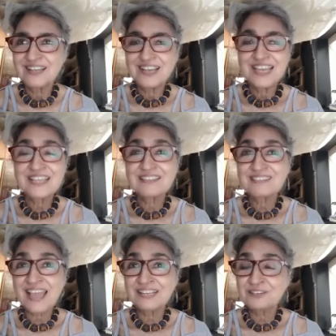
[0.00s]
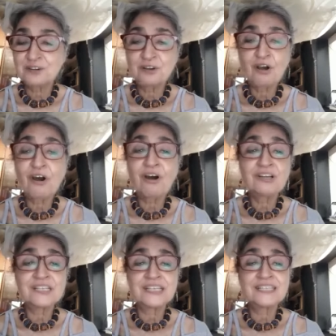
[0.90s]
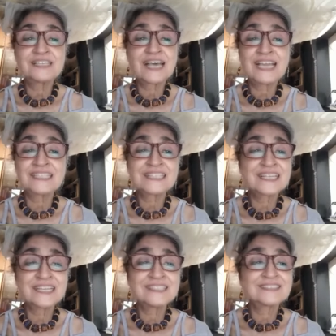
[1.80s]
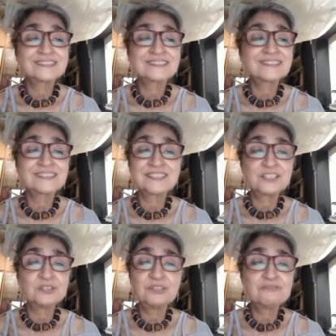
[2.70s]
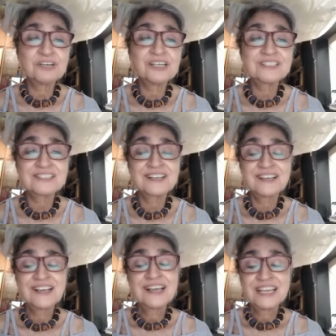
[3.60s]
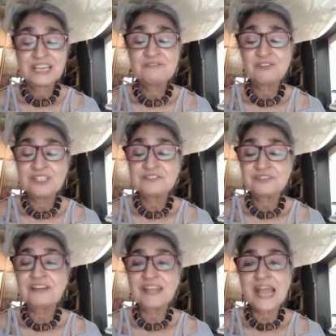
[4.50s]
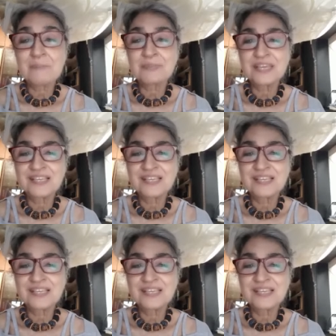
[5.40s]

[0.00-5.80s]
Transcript: He thanked God, he thanked the universe. He was very happy.